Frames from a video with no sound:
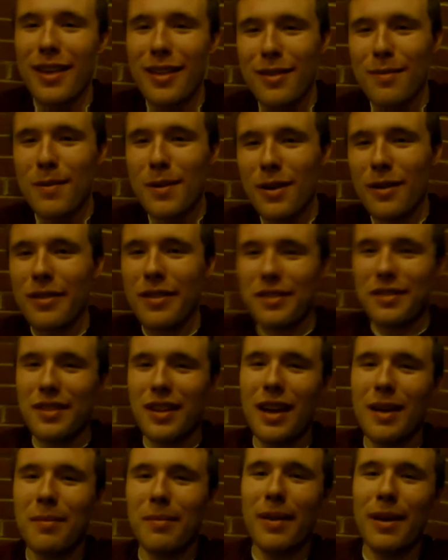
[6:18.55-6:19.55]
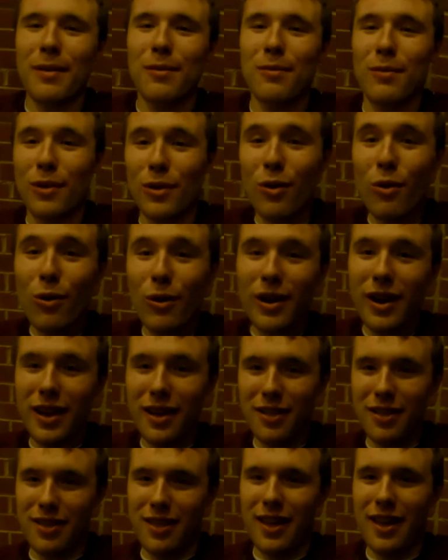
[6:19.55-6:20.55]
spend all this time like
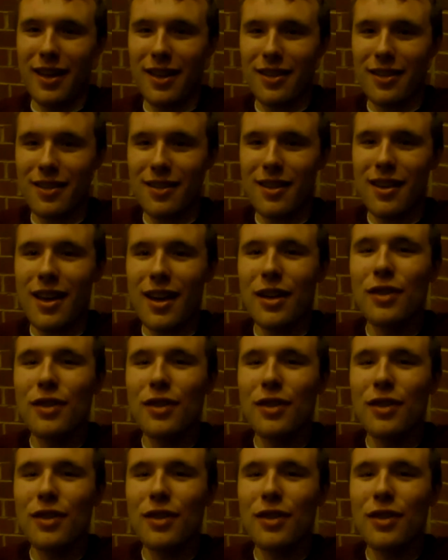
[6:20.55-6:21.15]
recording things